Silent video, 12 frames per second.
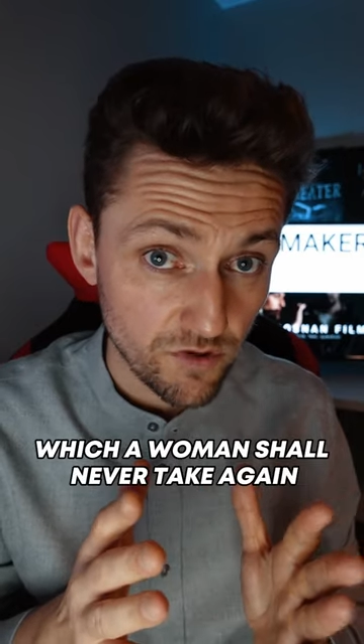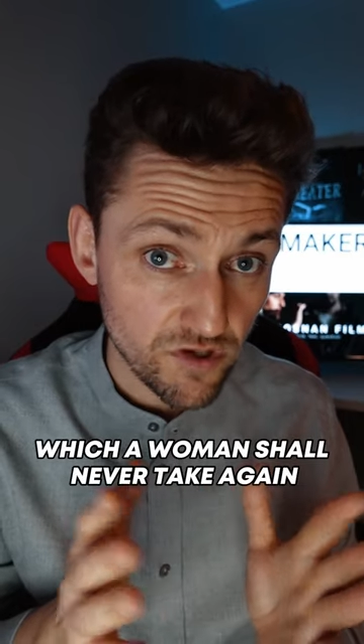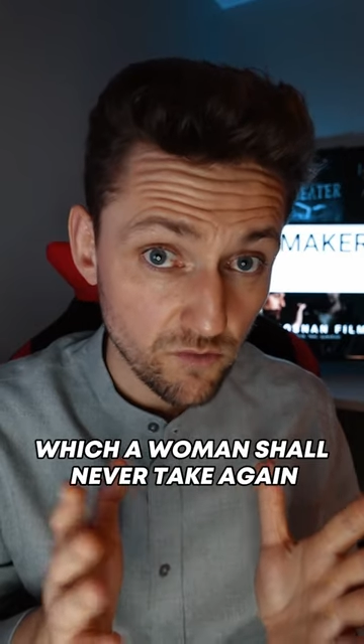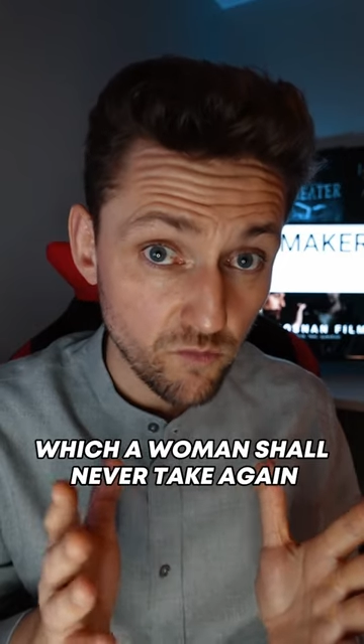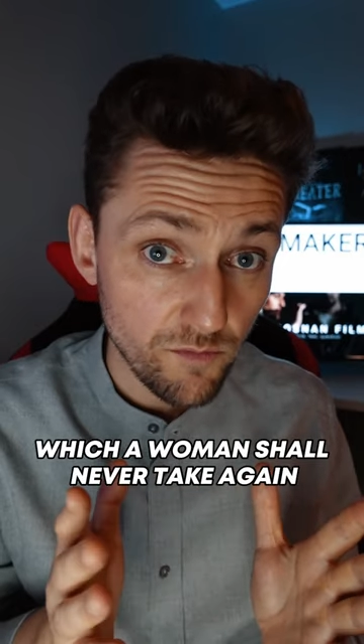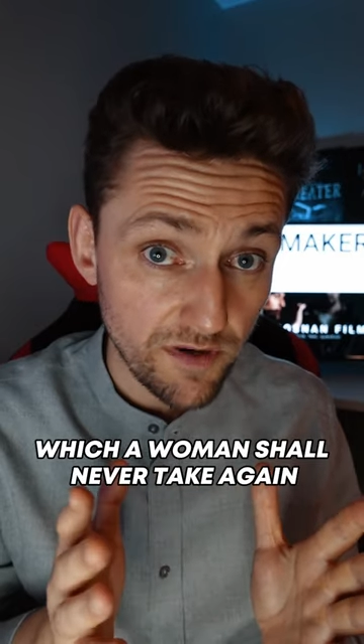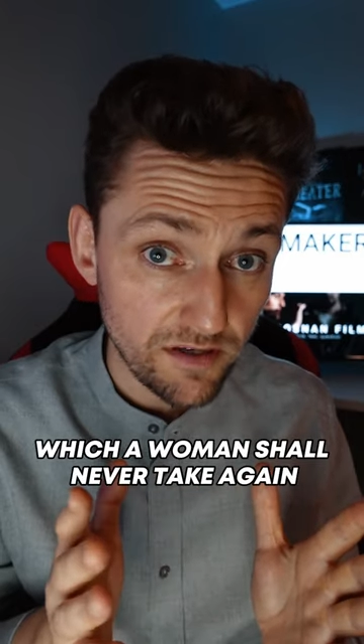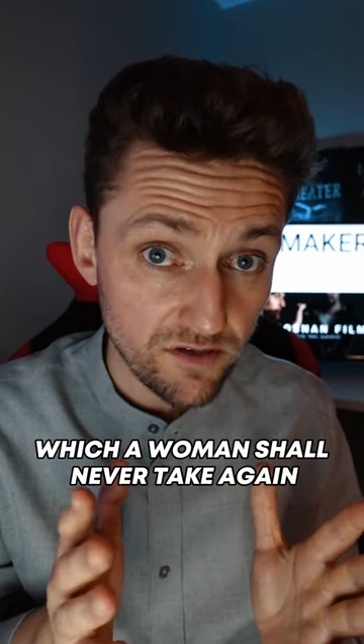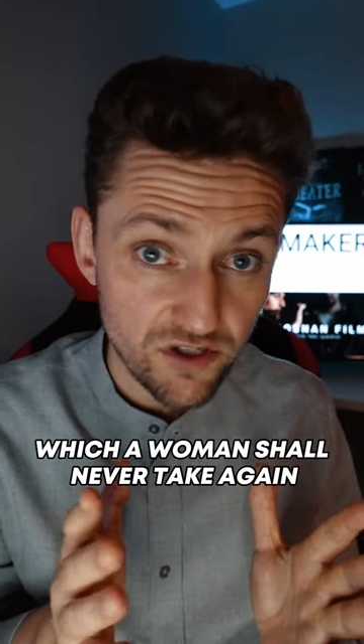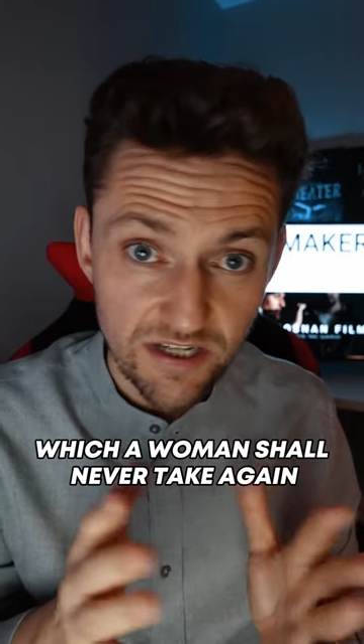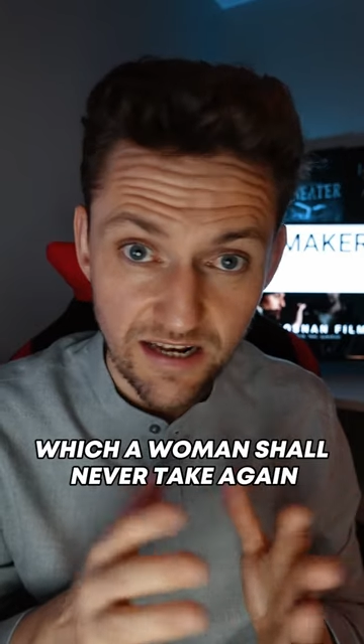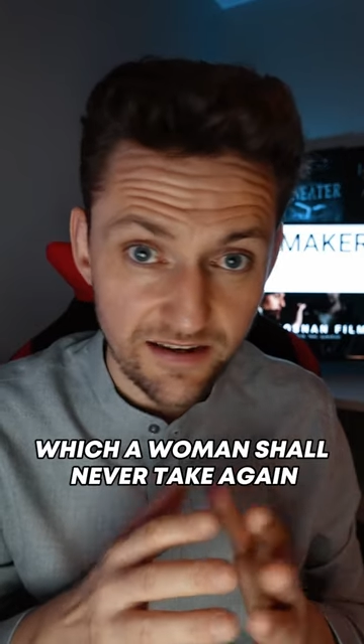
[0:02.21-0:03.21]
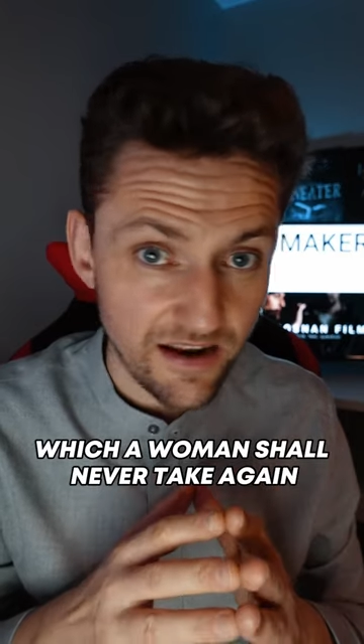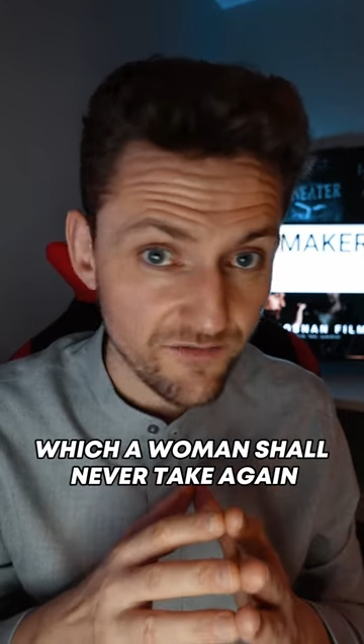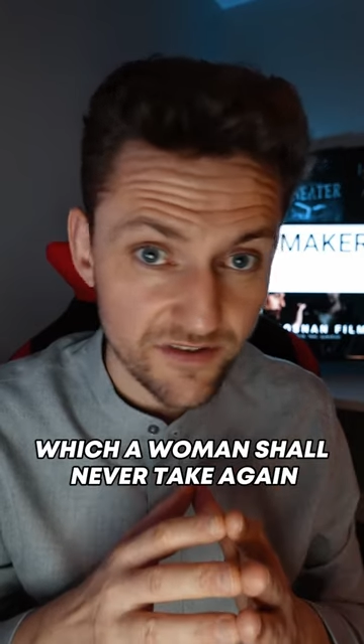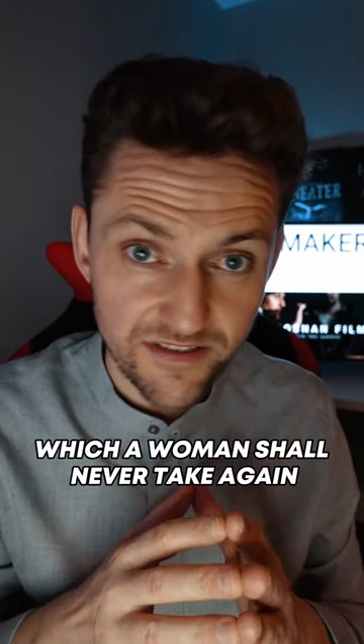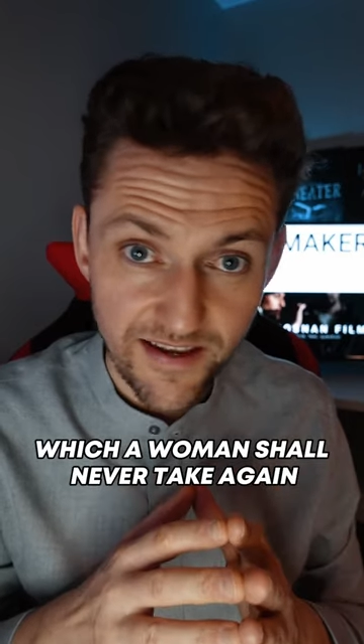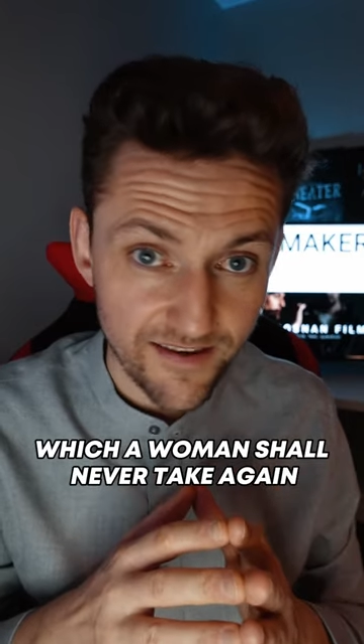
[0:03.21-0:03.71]
which a woman shall
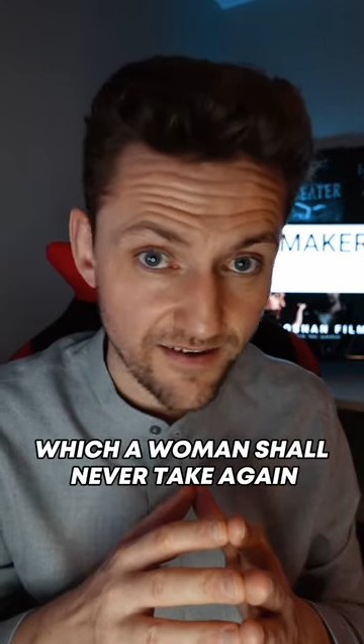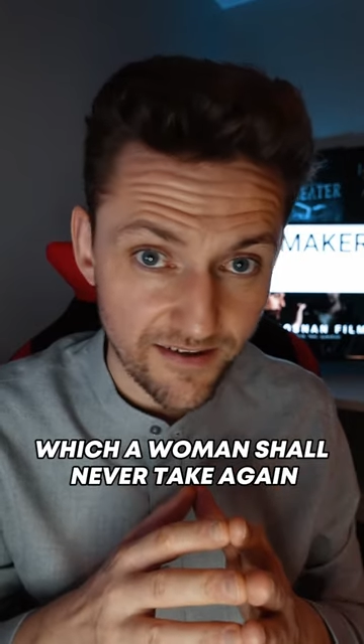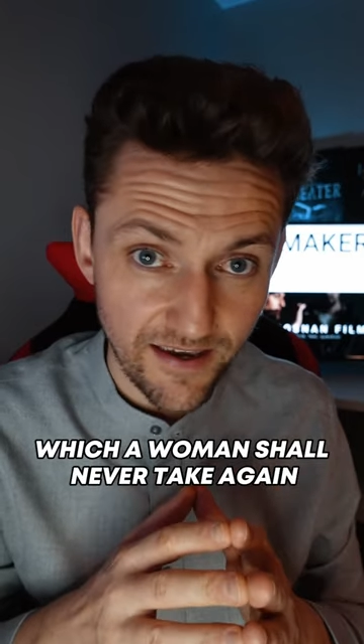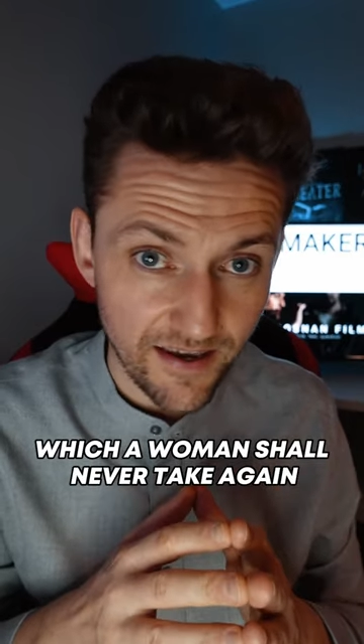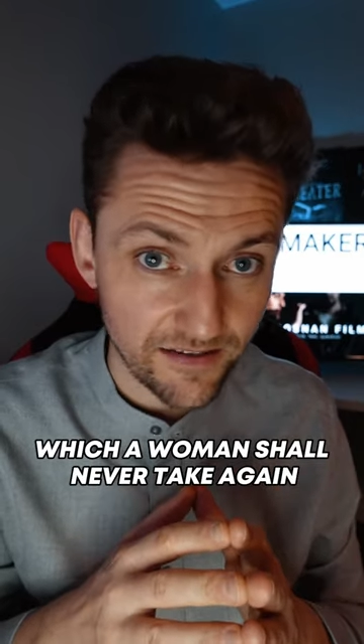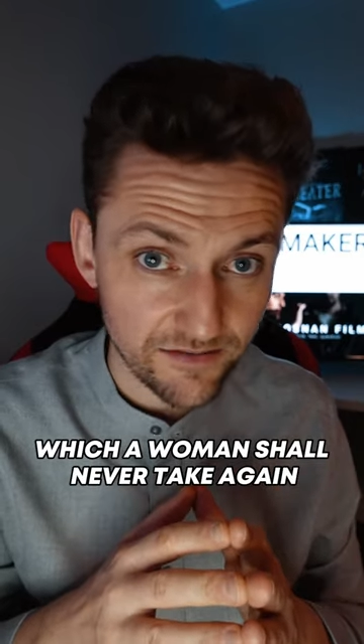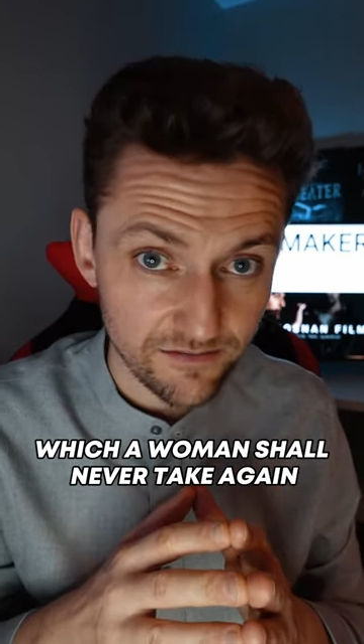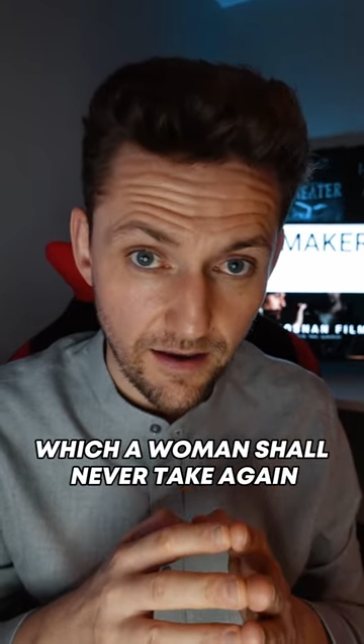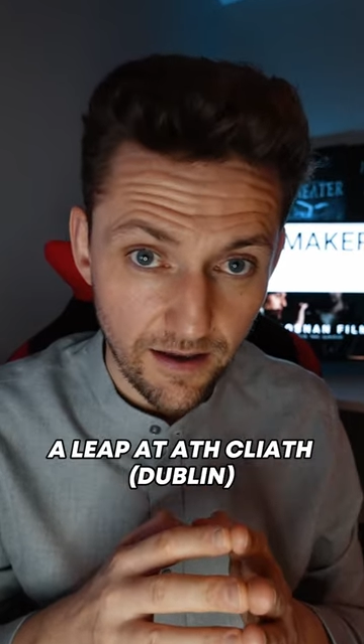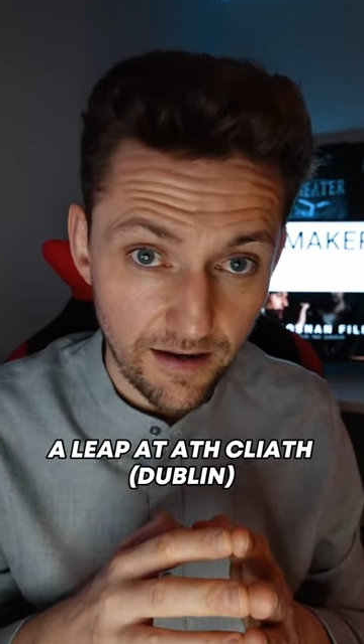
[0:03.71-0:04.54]
never take again.